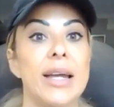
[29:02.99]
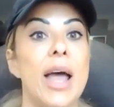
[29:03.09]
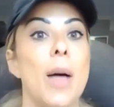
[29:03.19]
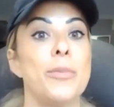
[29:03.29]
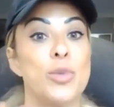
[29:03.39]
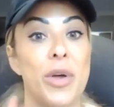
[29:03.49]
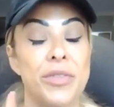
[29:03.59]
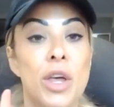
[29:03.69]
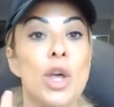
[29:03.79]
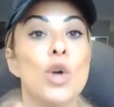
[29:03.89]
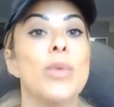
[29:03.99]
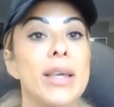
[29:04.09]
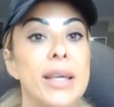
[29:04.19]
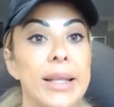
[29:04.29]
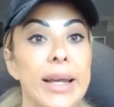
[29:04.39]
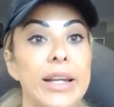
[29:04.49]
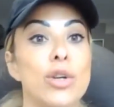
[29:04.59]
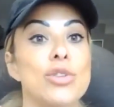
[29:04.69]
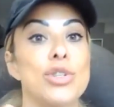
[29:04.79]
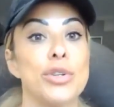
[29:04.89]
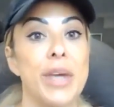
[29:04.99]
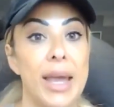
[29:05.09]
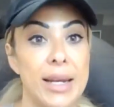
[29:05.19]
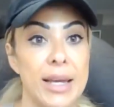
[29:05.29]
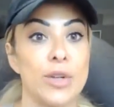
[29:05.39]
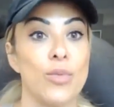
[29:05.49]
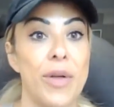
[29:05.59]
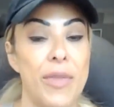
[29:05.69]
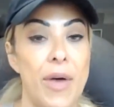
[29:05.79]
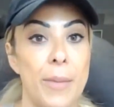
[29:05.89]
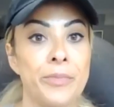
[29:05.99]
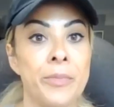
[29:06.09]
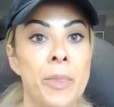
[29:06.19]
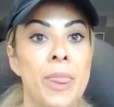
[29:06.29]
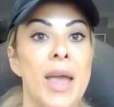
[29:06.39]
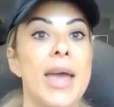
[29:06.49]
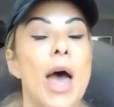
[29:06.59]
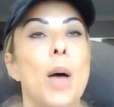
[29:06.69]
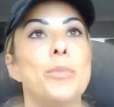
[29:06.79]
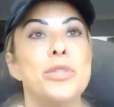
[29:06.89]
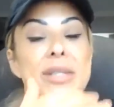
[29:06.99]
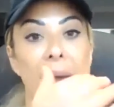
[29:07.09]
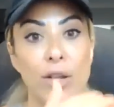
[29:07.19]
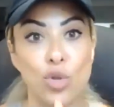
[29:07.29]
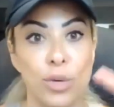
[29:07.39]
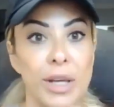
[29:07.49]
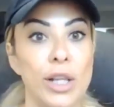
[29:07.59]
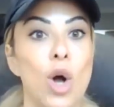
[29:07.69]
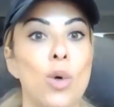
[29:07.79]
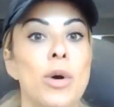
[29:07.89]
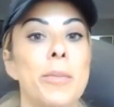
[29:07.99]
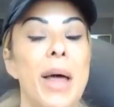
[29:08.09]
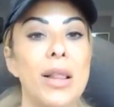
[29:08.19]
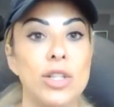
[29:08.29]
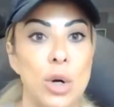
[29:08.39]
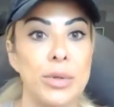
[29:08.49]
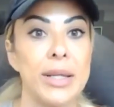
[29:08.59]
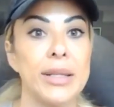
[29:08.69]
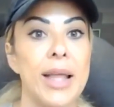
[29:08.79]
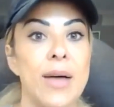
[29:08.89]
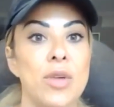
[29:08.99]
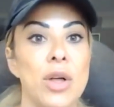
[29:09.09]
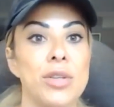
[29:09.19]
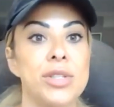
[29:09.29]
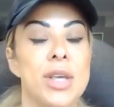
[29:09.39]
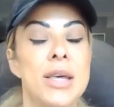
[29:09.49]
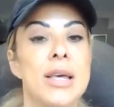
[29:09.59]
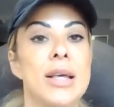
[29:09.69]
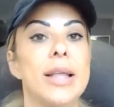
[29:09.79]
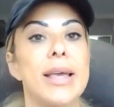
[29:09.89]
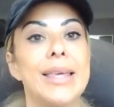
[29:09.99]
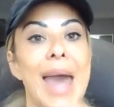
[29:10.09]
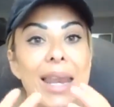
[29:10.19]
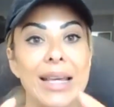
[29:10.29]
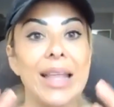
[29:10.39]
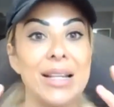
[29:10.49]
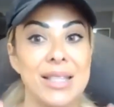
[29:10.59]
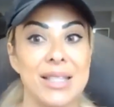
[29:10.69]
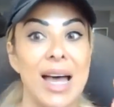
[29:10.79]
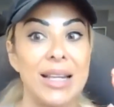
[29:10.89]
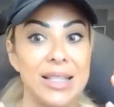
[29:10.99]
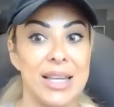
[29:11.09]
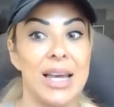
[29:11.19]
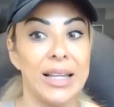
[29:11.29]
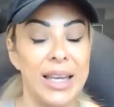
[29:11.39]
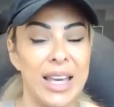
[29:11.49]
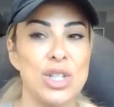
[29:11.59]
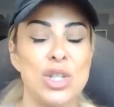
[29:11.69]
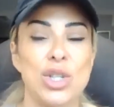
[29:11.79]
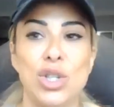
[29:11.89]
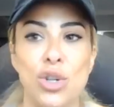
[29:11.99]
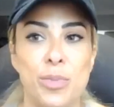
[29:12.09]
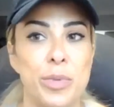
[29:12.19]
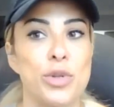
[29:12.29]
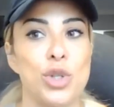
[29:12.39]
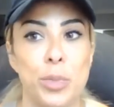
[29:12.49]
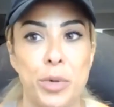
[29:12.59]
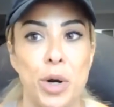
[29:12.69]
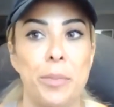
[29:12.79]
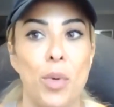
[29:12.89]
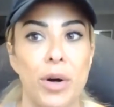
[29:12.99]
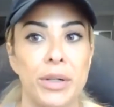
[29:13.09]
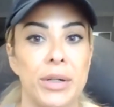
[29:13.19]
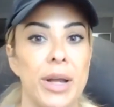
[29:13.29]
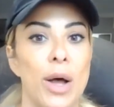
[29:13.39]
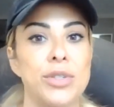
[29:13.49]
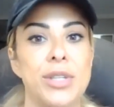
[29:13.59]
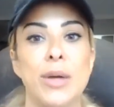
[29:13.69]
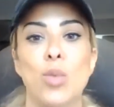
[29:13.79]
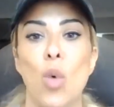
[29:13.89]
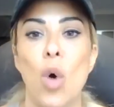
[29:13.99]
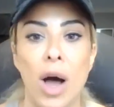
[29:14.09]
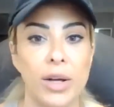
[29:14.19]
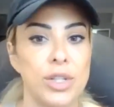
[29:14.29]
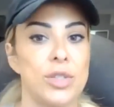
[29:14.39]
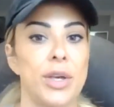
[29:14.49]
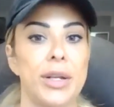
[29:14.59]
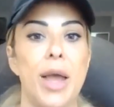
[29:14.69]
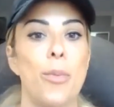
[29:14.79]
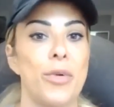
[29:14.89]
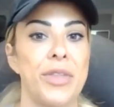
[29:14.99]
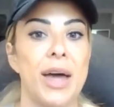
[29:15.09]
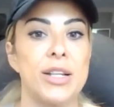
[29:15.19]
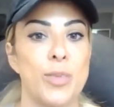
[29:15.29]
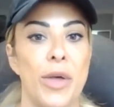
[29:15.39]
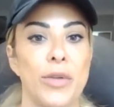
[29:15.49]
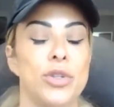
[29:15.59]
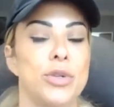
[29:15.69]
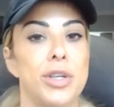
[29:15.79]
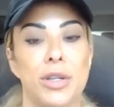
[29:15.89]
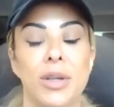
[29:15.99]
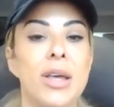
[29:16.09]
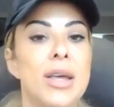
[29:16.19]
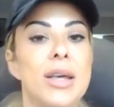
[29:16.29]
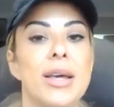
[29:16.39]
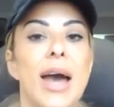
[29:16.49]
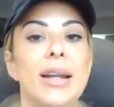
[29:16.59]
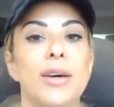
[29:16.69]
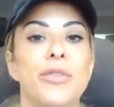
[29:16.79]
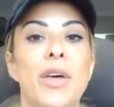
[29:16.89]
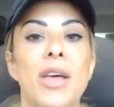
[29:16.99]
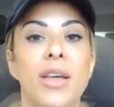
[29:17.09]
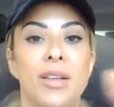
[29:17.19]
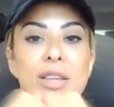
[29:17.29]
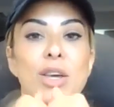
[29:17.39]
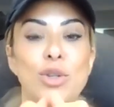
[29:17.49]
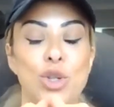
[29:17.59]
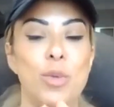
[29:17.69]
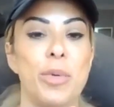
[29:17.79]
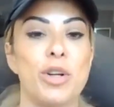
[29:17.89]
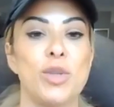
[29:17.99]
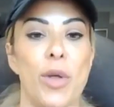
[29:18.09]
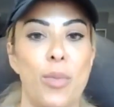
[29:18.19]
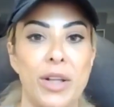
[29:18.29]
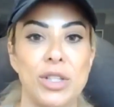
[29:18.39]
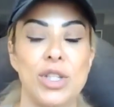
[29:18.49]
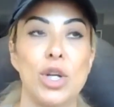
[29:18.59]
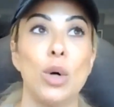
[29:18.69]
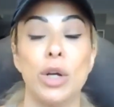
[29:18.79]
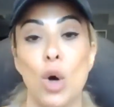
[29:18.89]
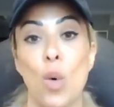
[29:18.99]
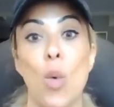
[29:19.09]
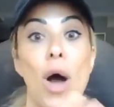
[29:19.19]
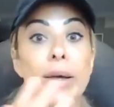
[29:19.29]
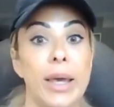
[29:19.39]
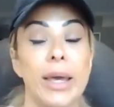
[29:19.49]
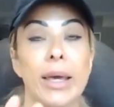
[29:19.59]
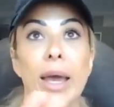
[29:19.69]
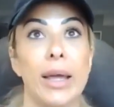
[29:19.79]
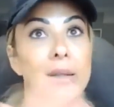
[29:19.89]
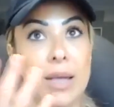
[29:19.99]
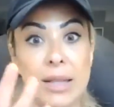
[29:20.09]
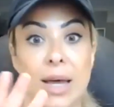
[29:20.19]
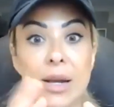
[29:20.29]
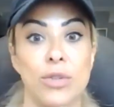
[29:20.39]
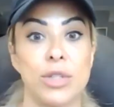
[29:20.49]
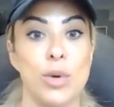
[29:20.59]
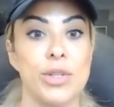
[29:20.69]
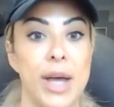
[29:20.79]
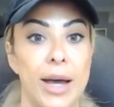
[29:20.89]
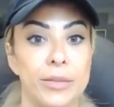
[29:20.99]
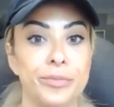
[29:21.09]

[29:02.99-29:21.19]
It helps with regulating your circadian rhythm. It helps naturally lower melatonin levels. Like getting that sun daily is super, super important. Outside walks can help with that as well too. You can kind of kill two birds with one stone and go walking and get that outdoor sun.